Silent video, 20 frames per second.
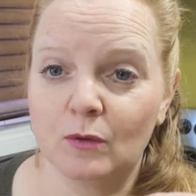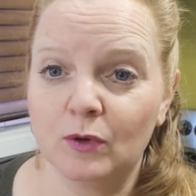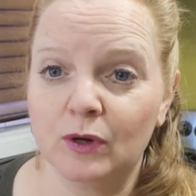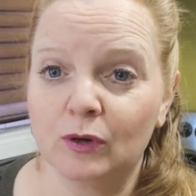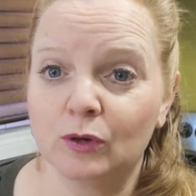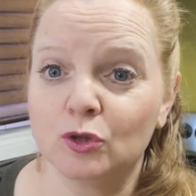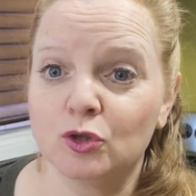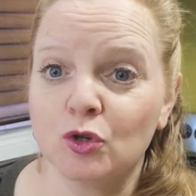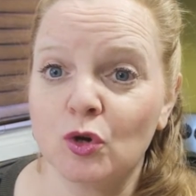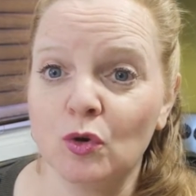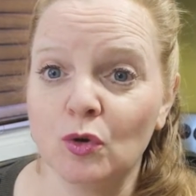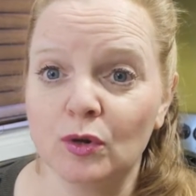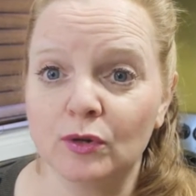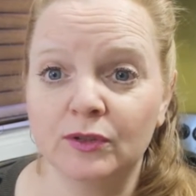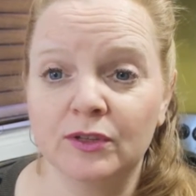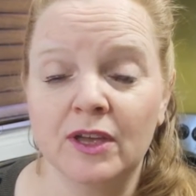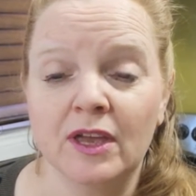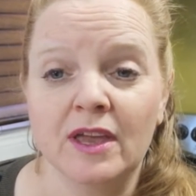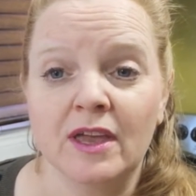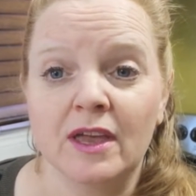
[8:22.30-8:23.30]
we are
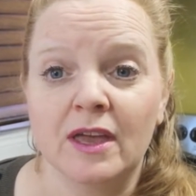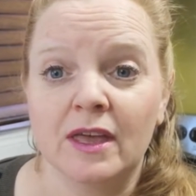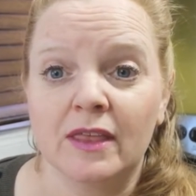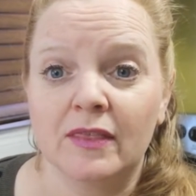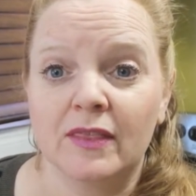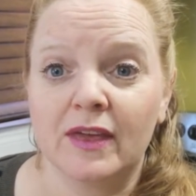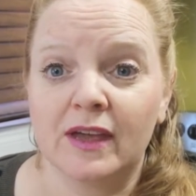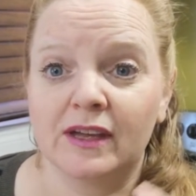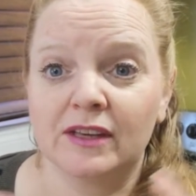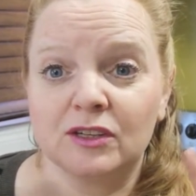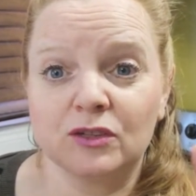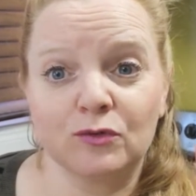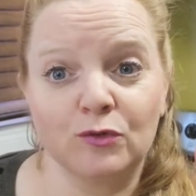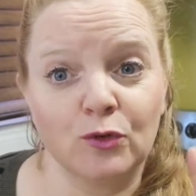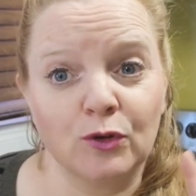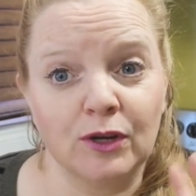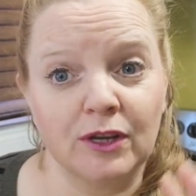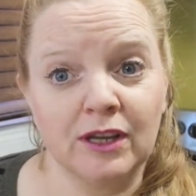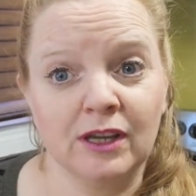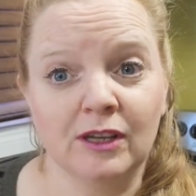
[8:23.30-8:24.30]
told that
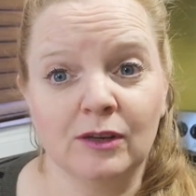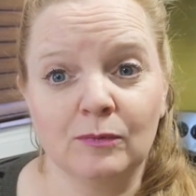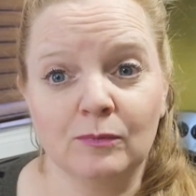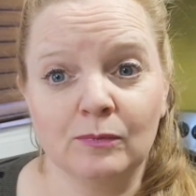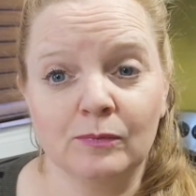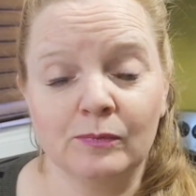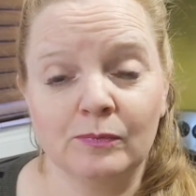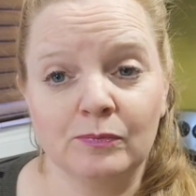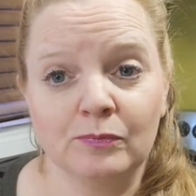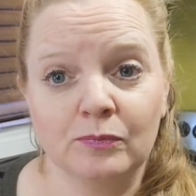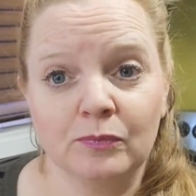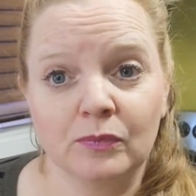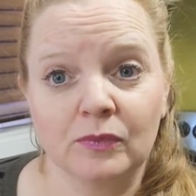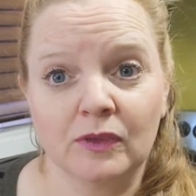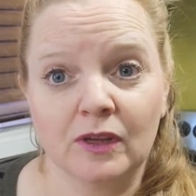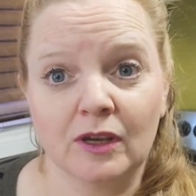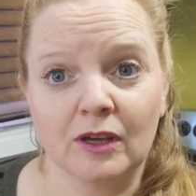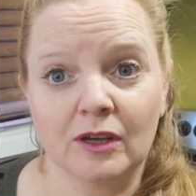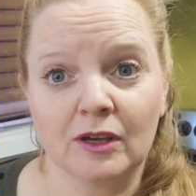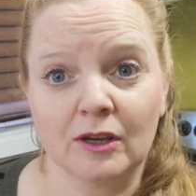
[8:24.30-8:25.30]
for him,
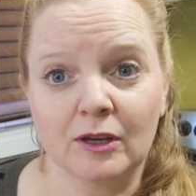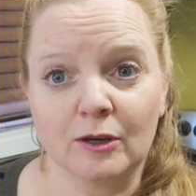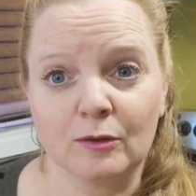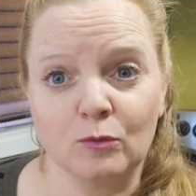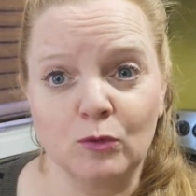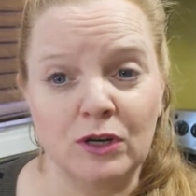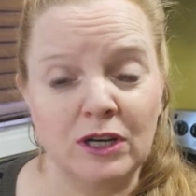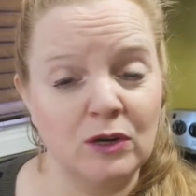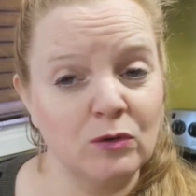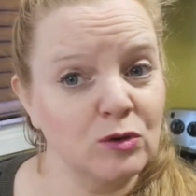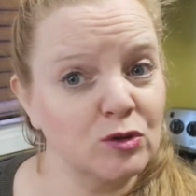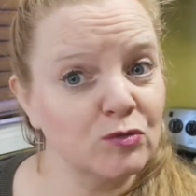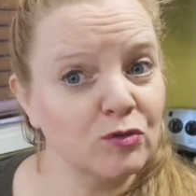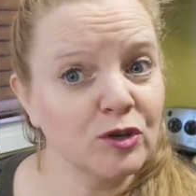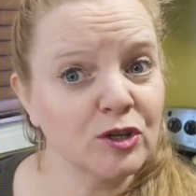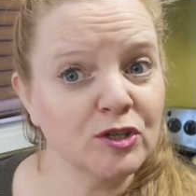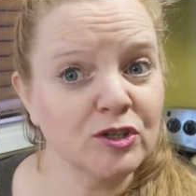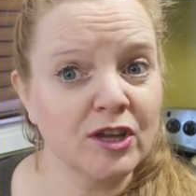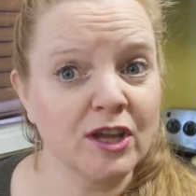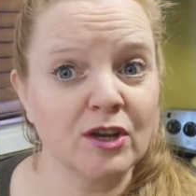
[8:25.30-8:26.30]
when he was
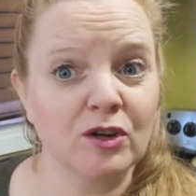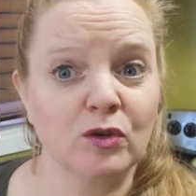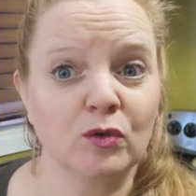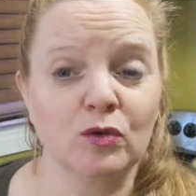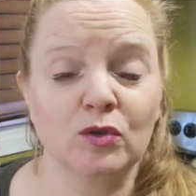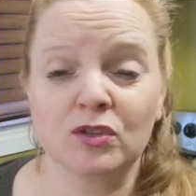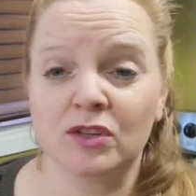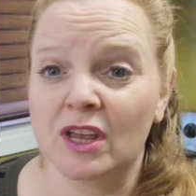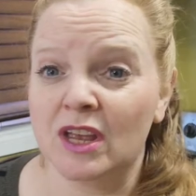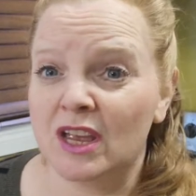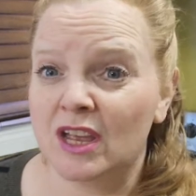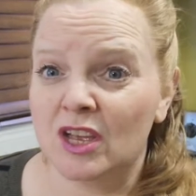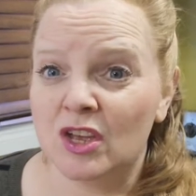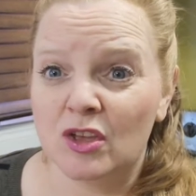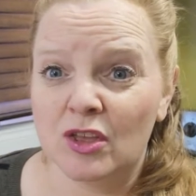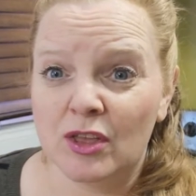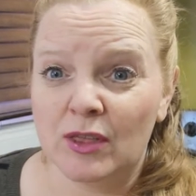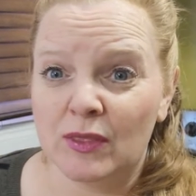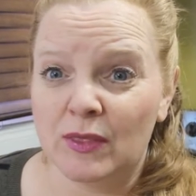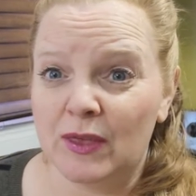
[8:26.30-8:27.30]
first diagnosed,
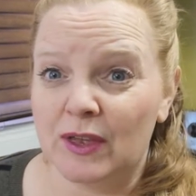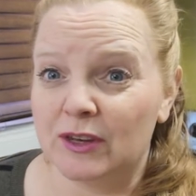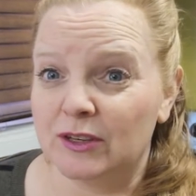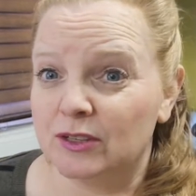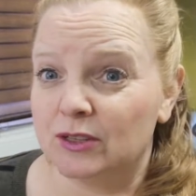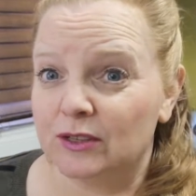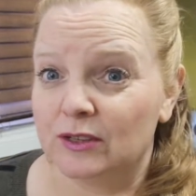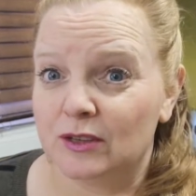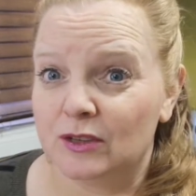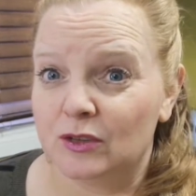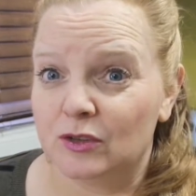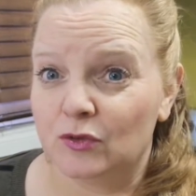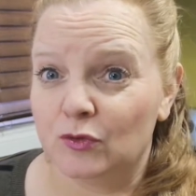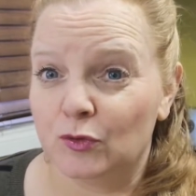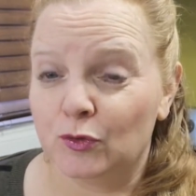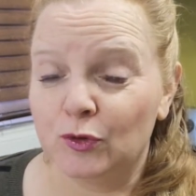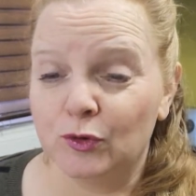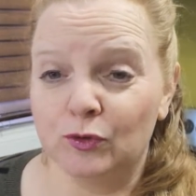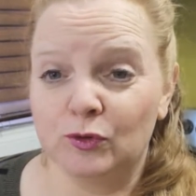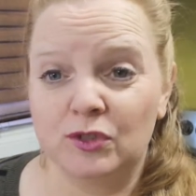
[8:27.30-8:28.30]
that
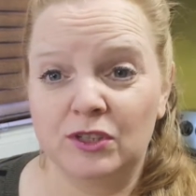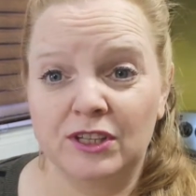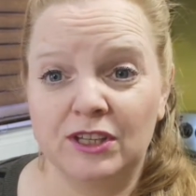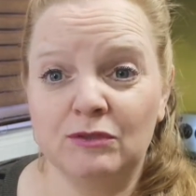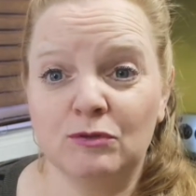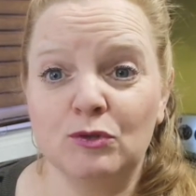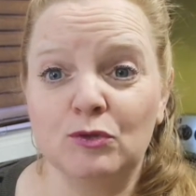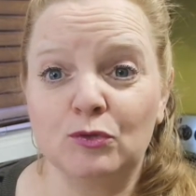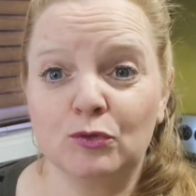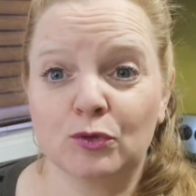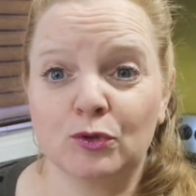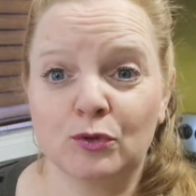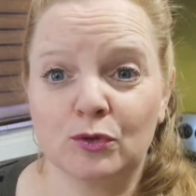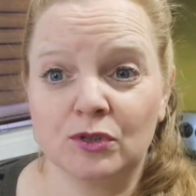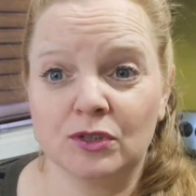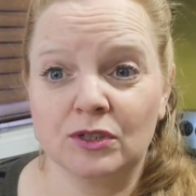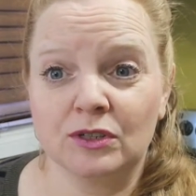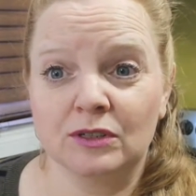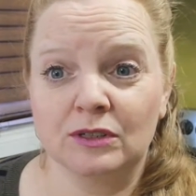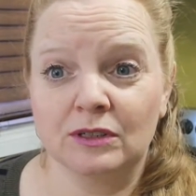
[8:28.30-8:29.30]
fruit, even
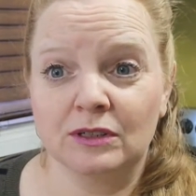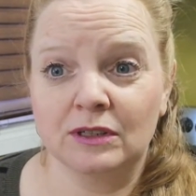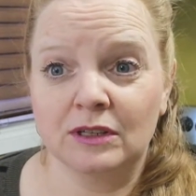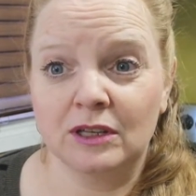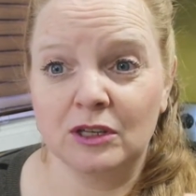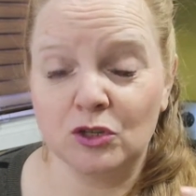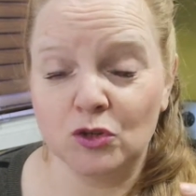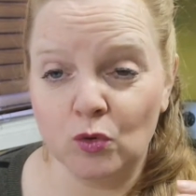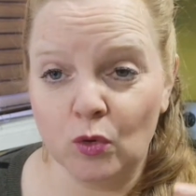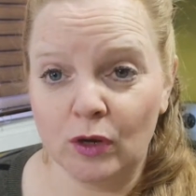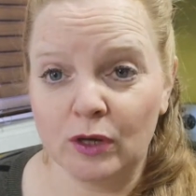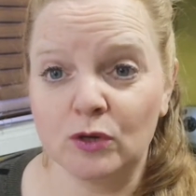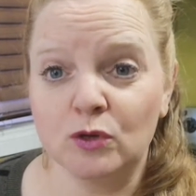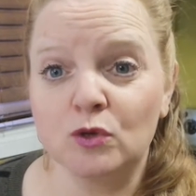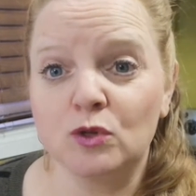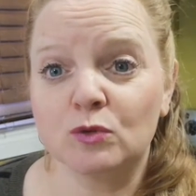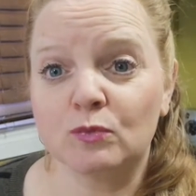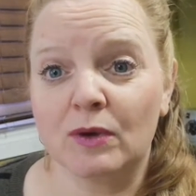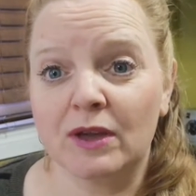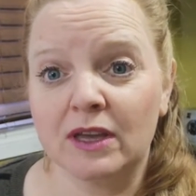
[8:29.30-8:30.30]
fruit, is going
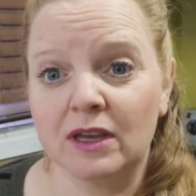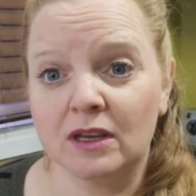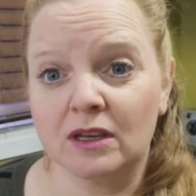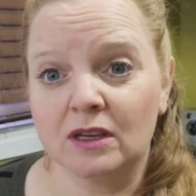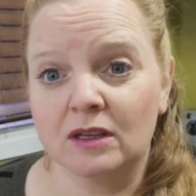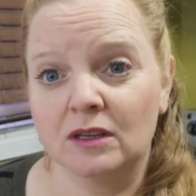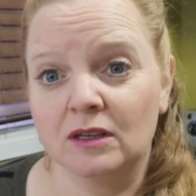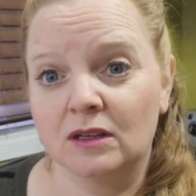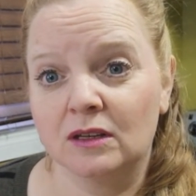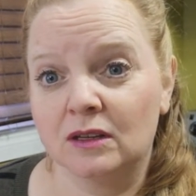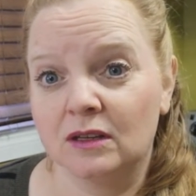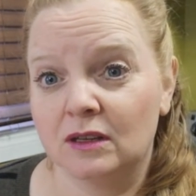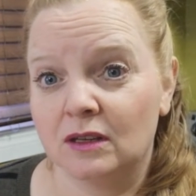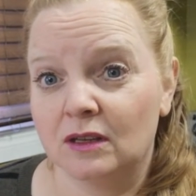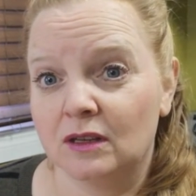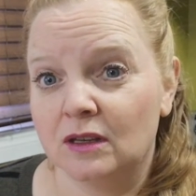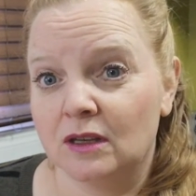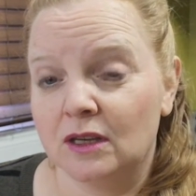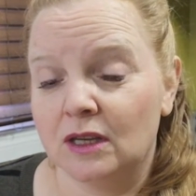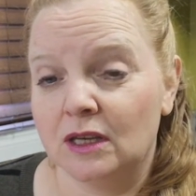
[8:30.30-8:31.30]
to spike
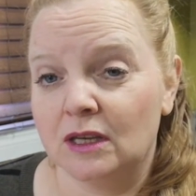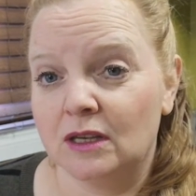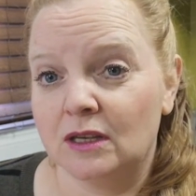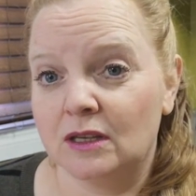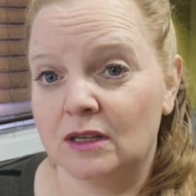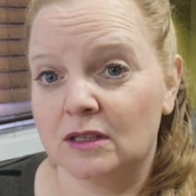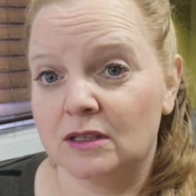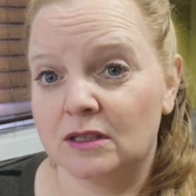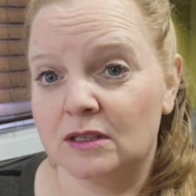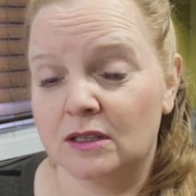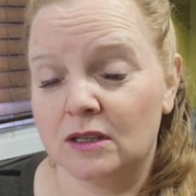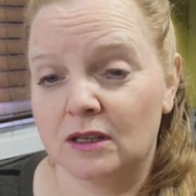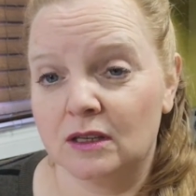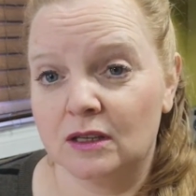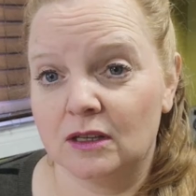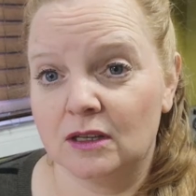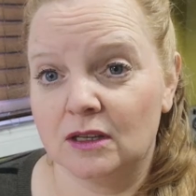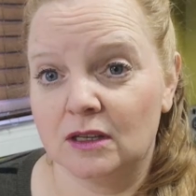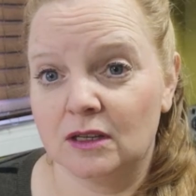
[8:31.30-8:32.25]
his